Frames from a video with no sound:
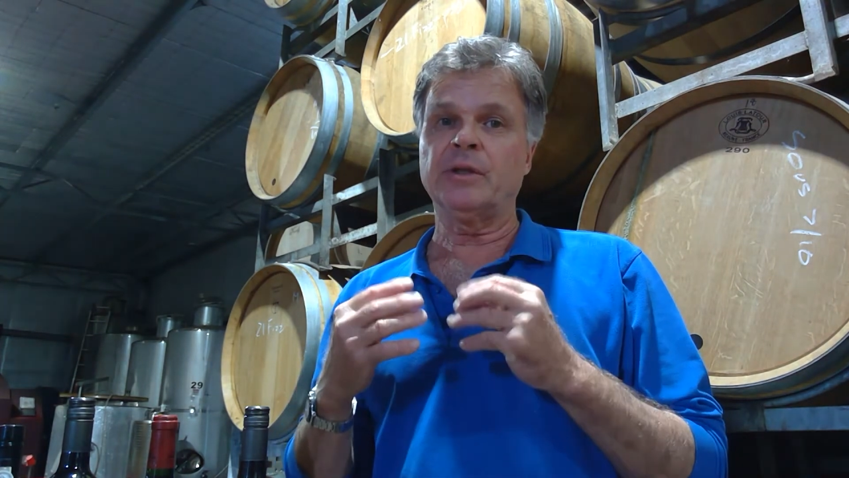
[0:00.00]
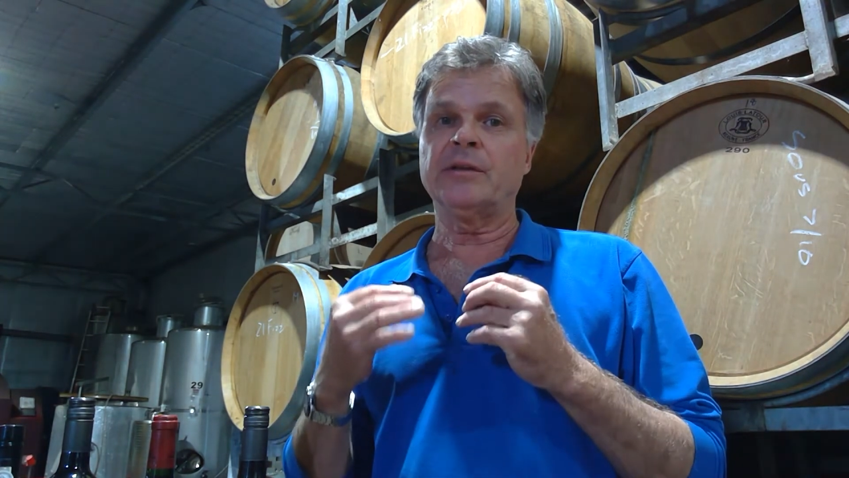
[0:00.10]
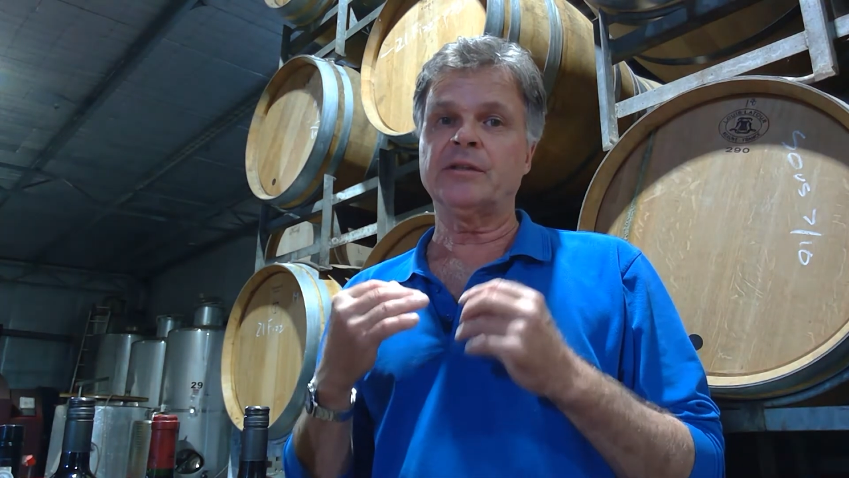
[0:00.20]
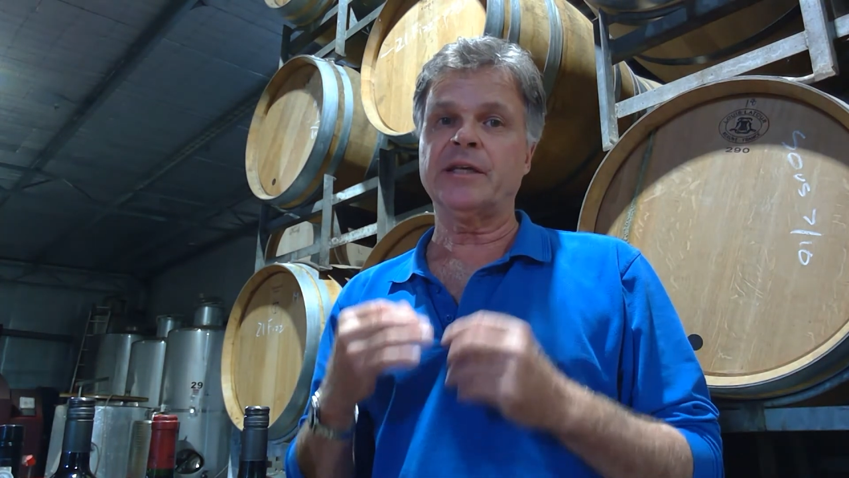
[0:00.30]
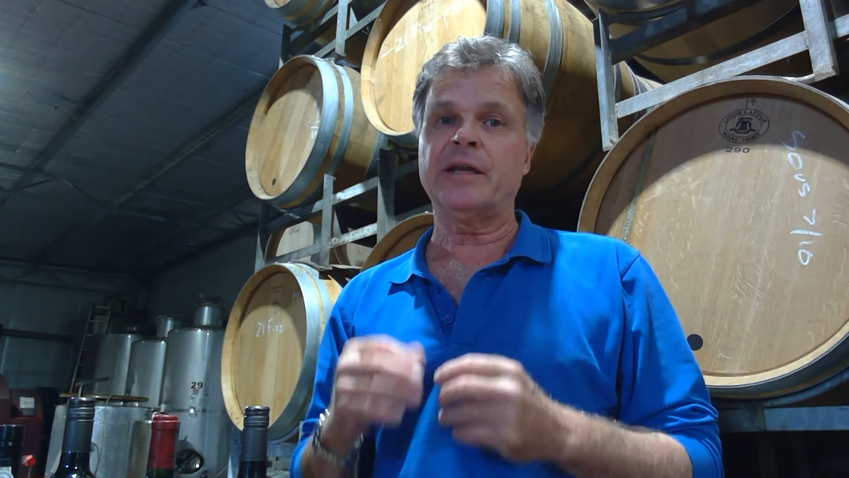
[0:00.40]
and
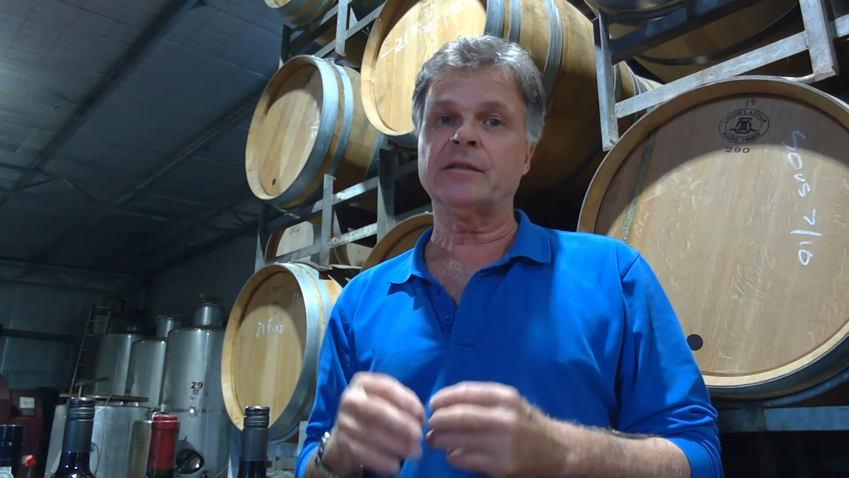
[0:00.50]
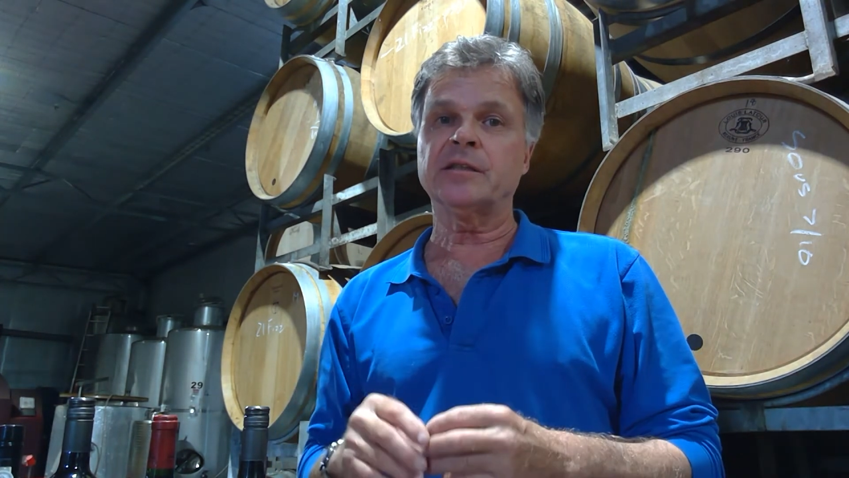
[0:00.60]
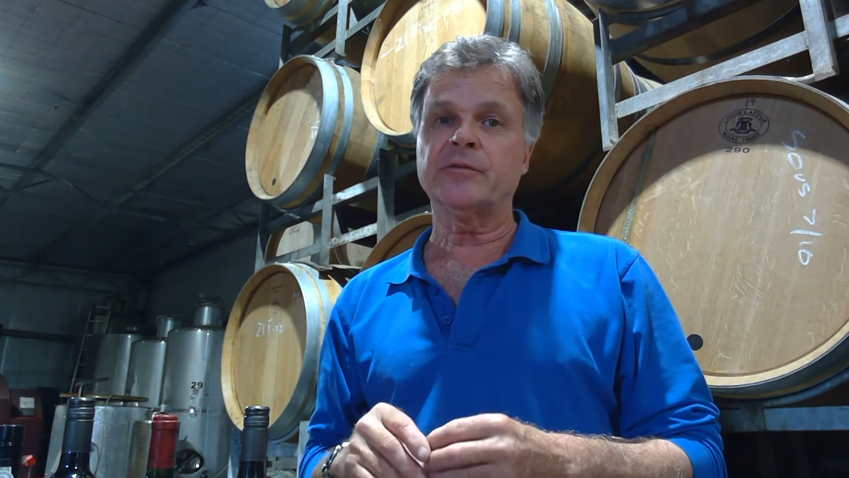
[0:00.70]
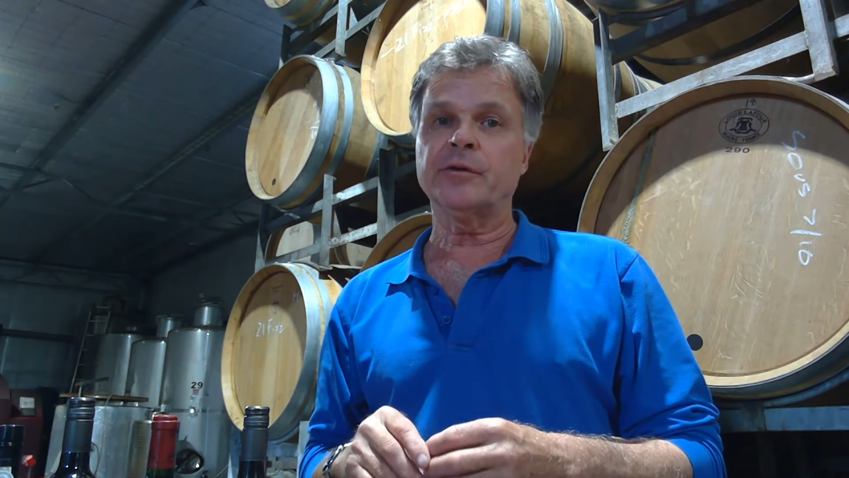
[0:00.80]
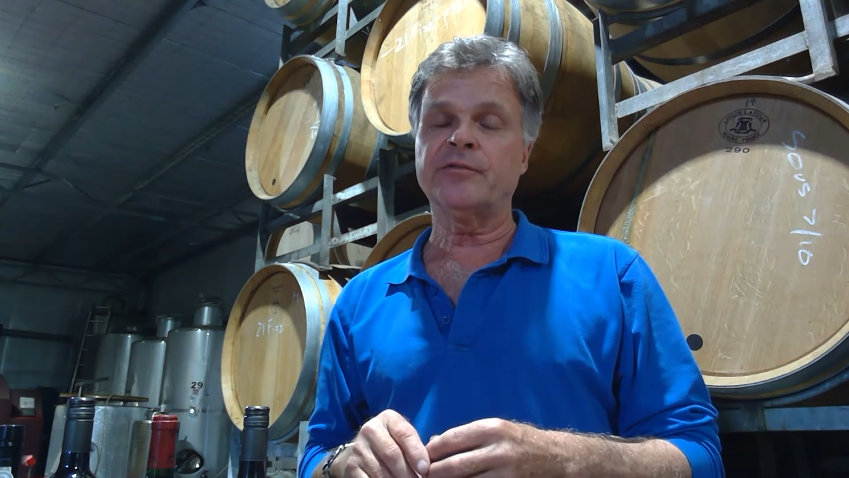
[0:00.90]
the tannins
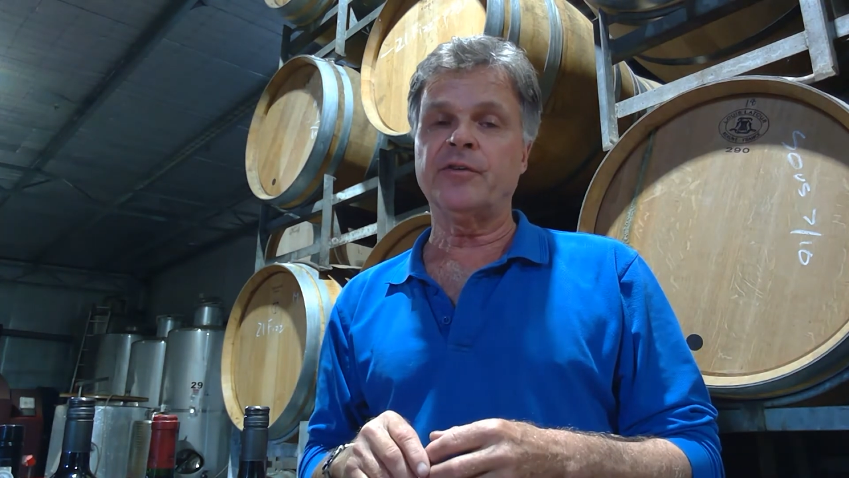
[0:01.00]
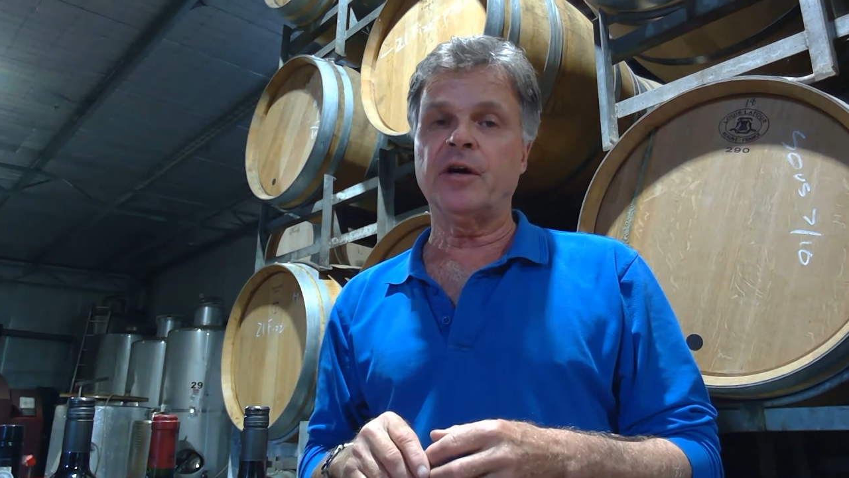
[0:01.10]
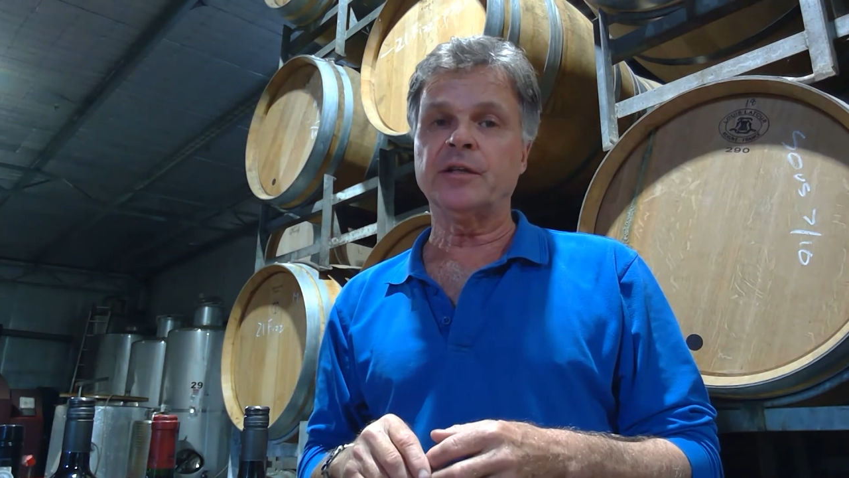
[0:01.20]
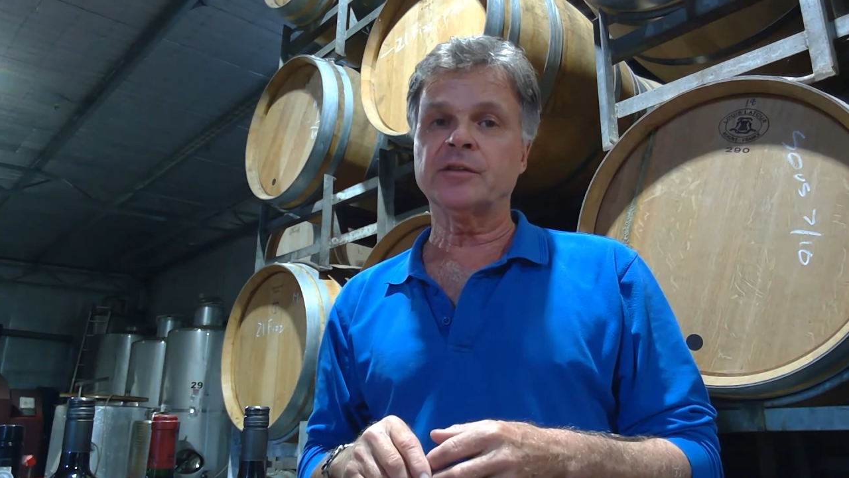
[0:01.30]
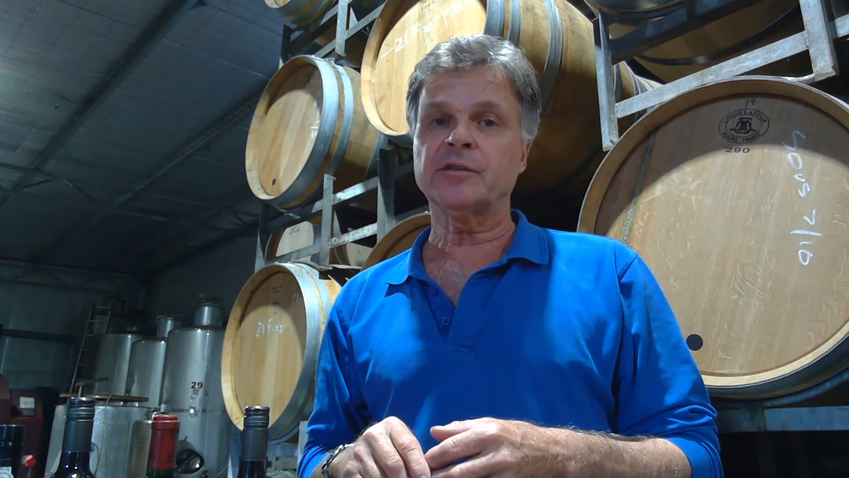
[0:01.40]
are very
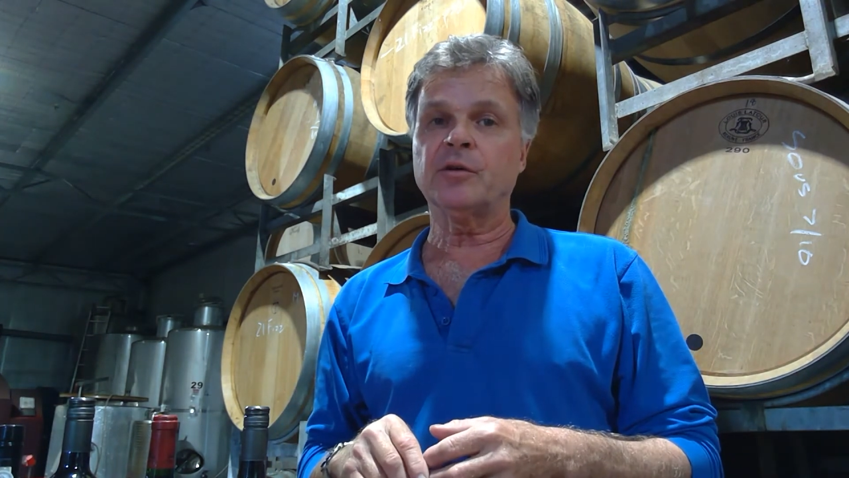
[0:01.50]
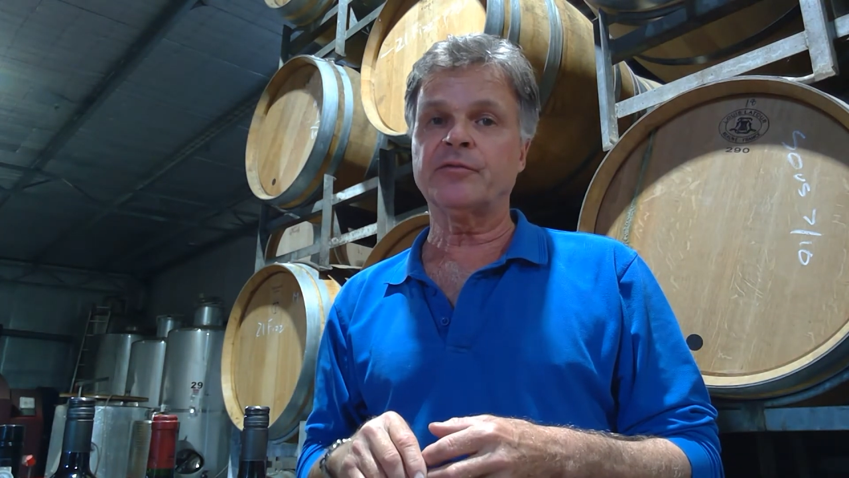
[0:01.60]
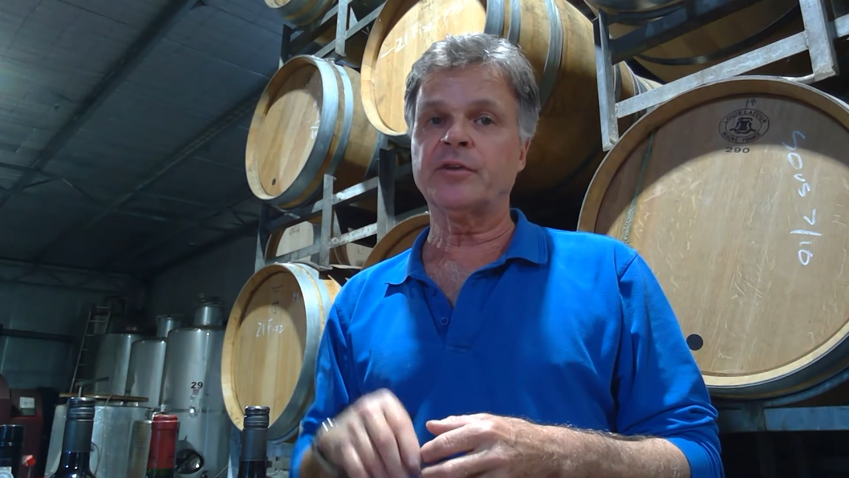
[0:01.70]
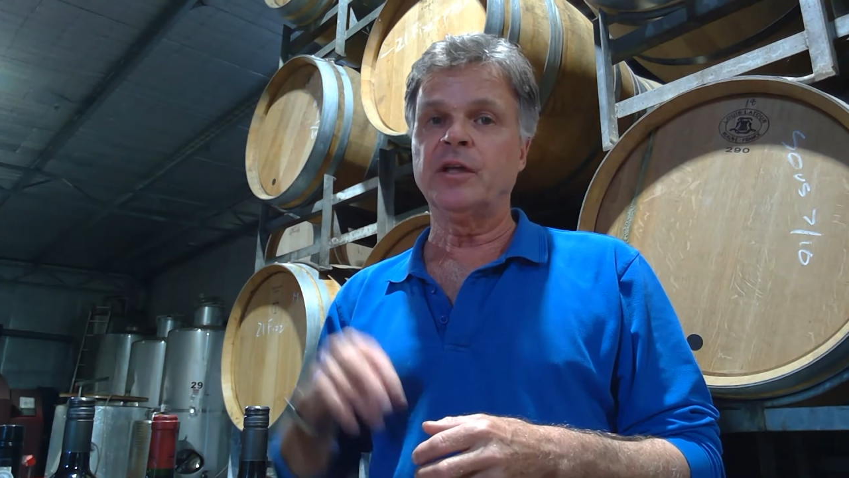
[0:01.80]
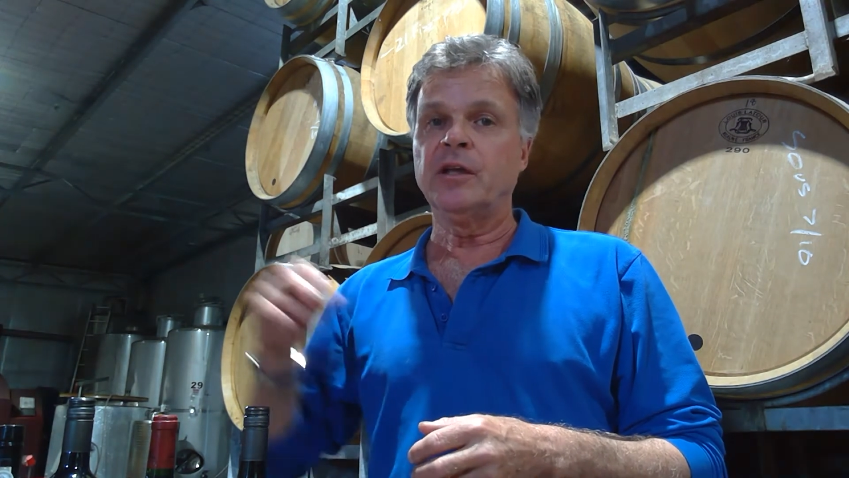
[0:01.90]
fine and soft.